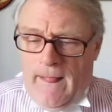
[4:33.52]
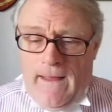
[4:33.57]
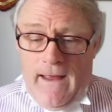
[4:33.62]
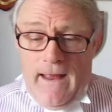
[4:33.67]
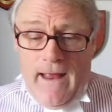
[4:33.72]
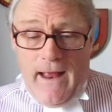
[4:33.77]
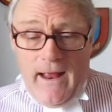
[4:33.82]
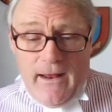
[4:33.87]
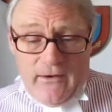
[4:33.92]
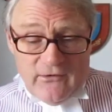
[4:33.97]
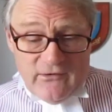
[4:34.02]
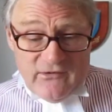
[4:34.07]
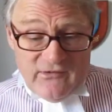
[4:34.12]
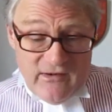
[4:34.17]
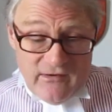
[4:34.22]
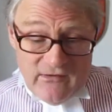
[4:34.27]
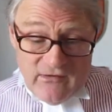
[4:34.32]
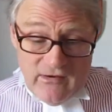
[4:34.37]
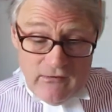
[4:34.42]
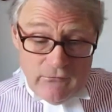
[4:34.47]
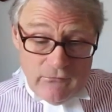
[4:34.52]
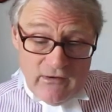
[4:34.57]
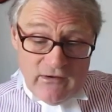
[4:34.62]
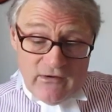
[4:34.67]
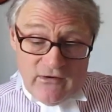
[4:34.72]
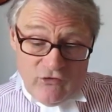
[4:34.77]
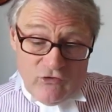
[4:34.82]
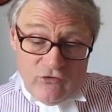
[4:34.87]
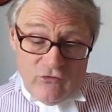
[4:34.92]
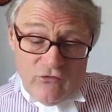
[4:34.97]
And a centenary
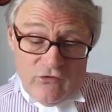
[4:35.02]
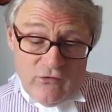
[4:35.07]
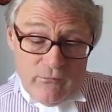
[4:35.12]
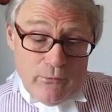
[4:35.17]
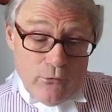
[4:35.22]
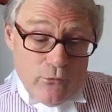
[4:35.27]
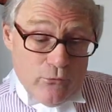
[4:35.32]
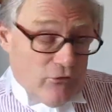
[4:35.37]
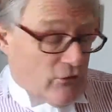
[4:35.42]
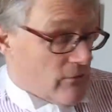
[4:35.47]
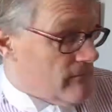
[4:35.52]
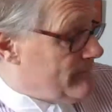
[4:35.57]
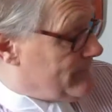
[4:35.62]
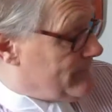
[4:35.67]
edition to boot.